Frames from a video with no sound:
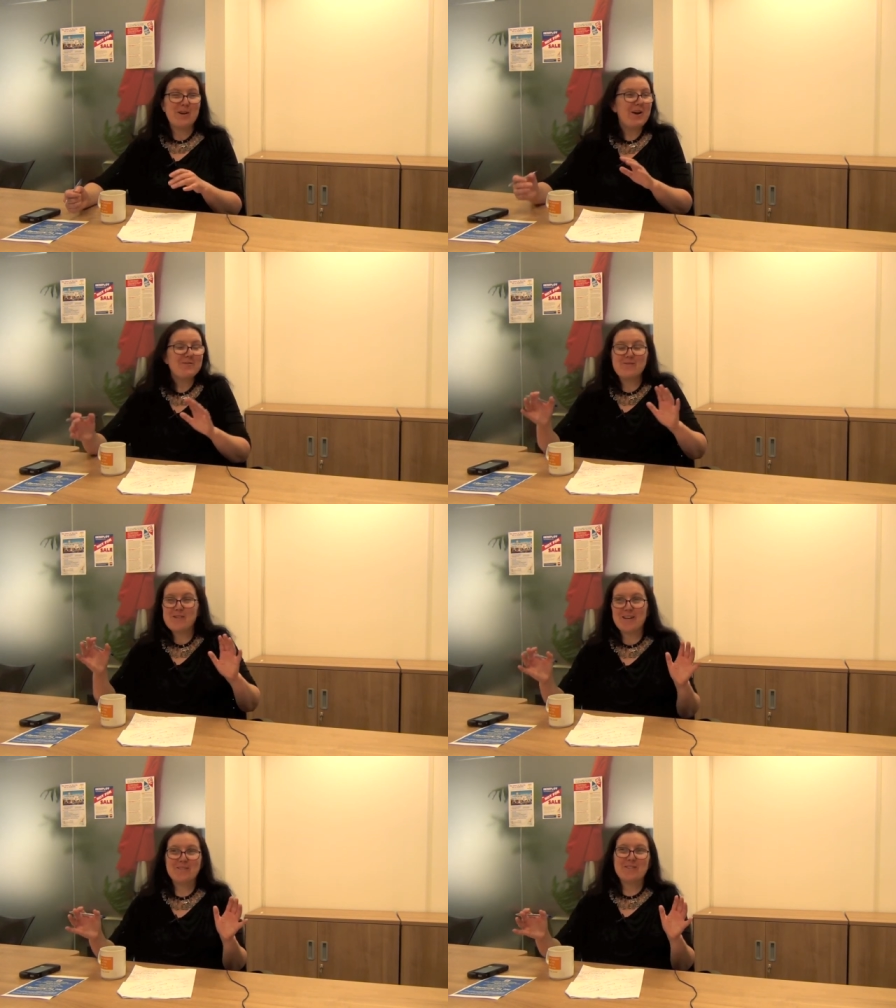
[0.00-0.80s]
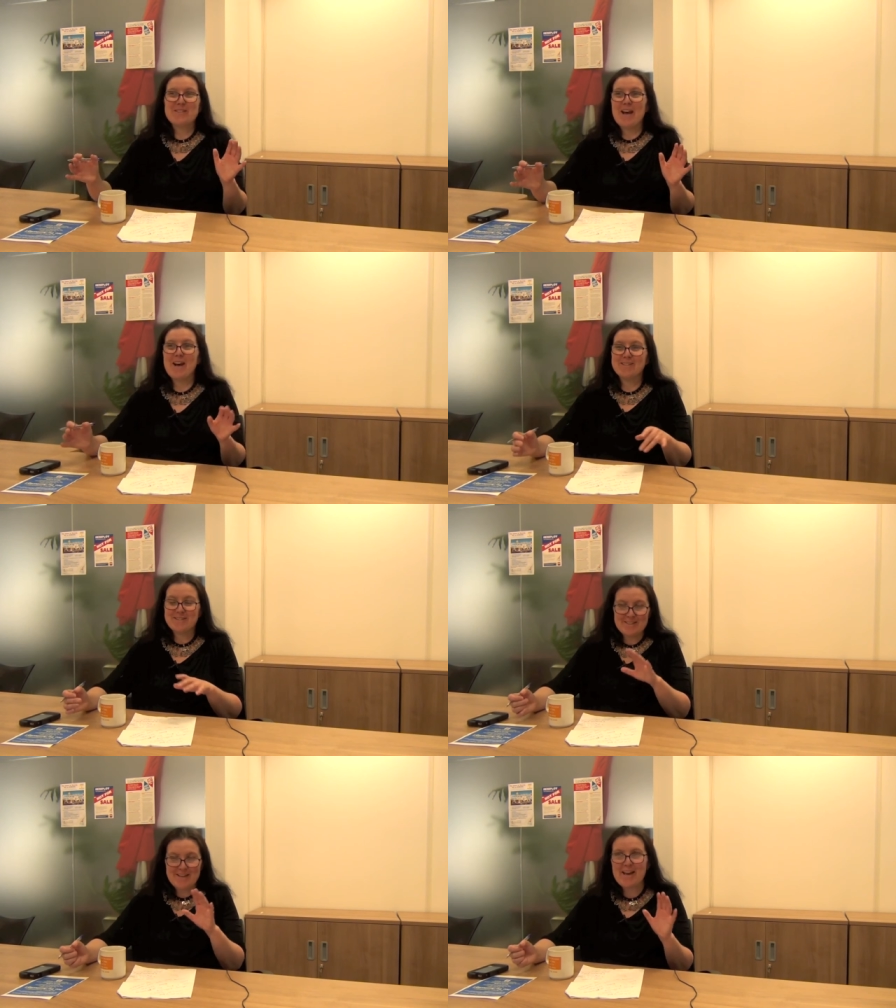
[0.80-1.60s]
a really
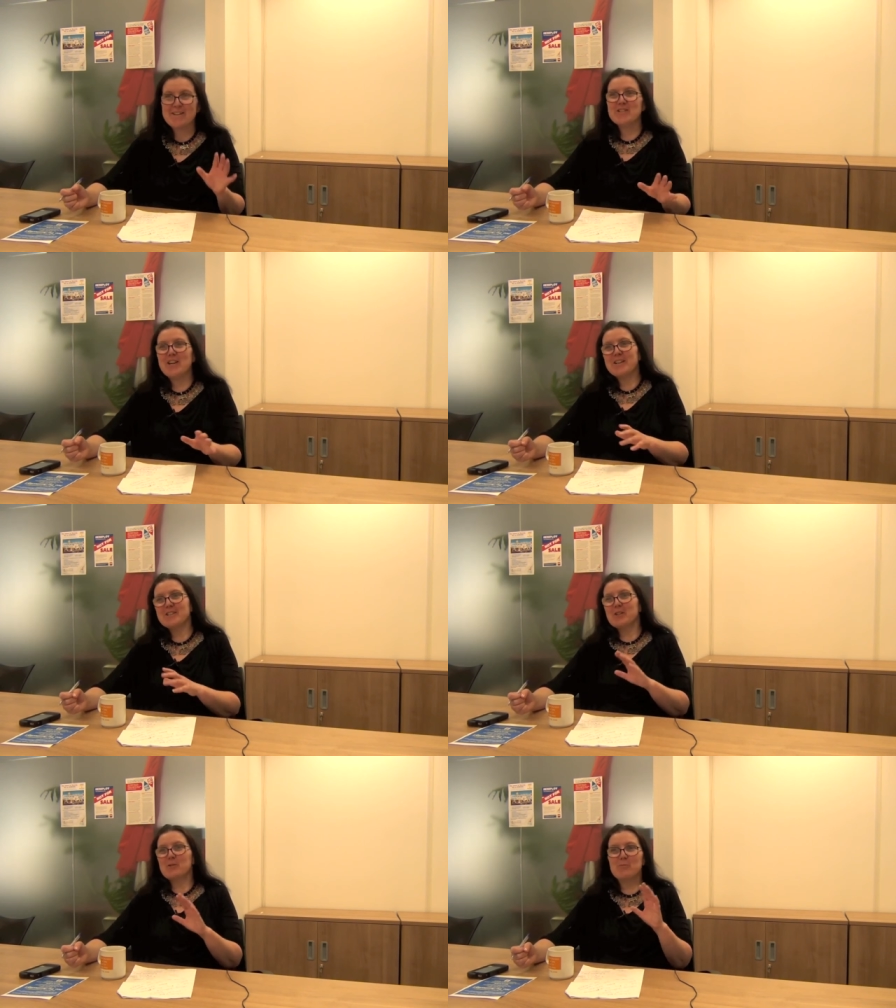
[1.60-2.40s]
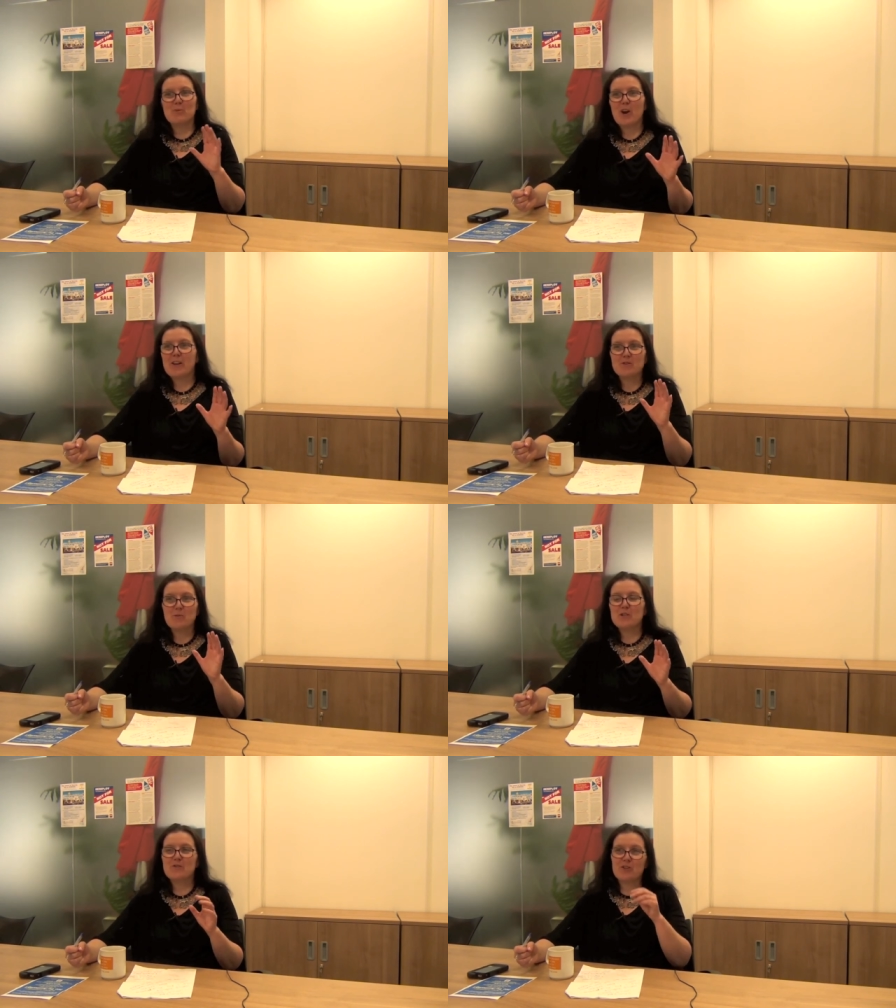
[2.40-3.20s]
fantastic, energetic, bright,
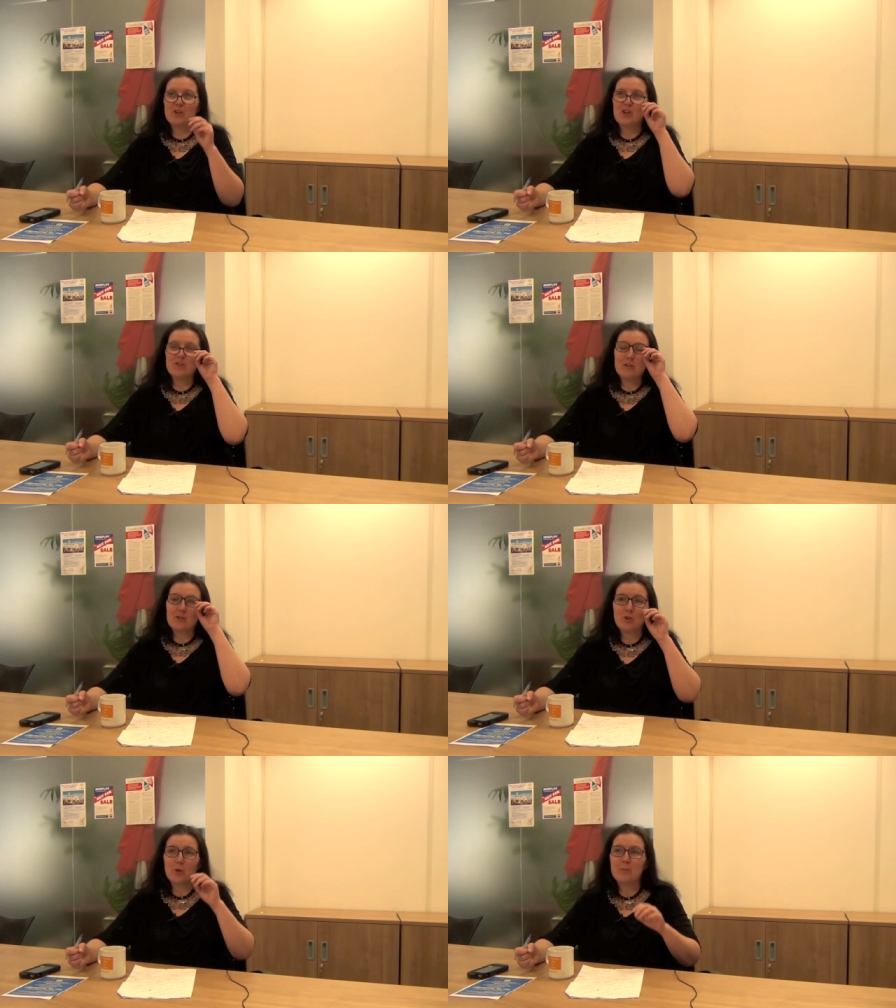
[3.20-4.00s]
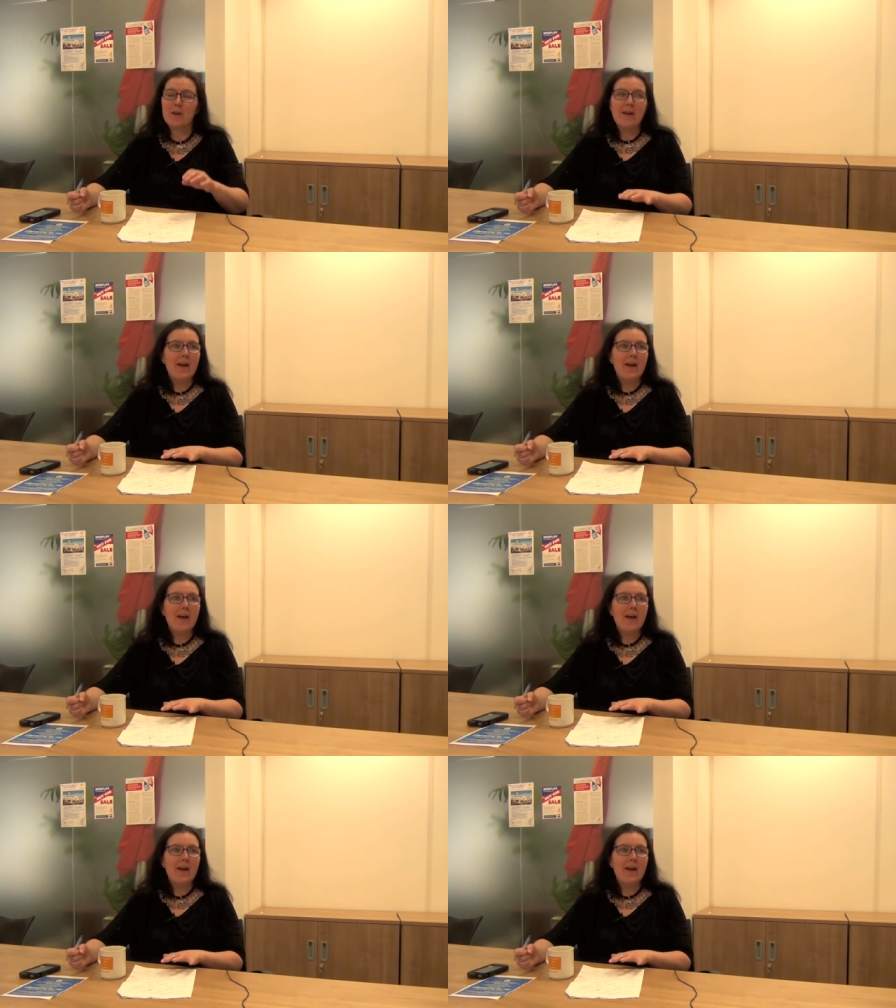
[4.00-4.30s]
wonderful, colourful group